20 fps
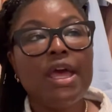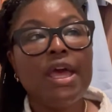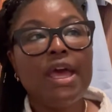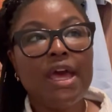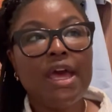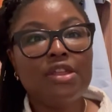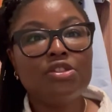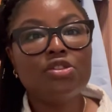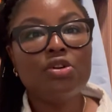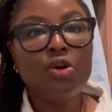
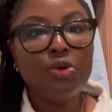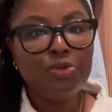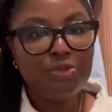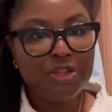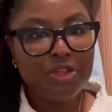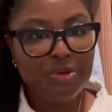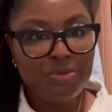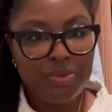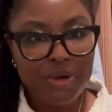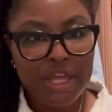and the
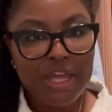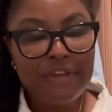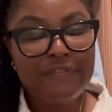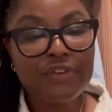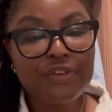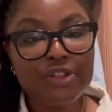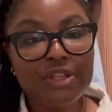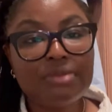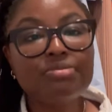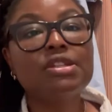only way
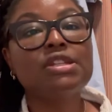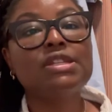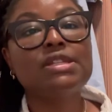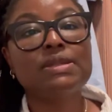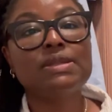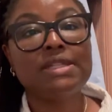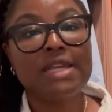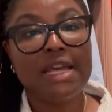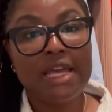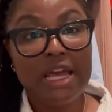for them to
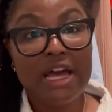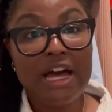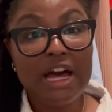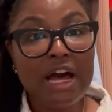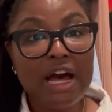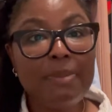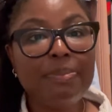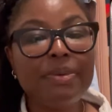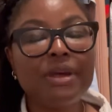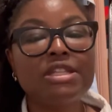stay
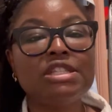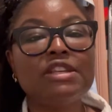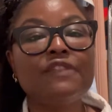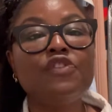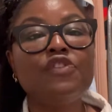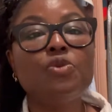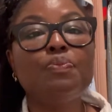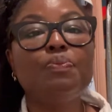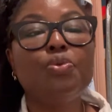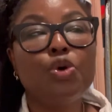up is if
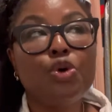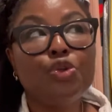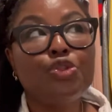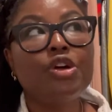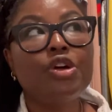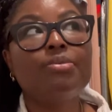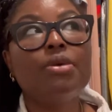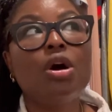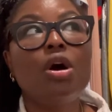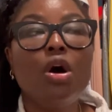you pull
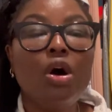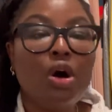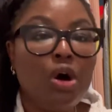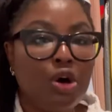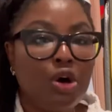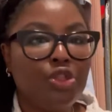them all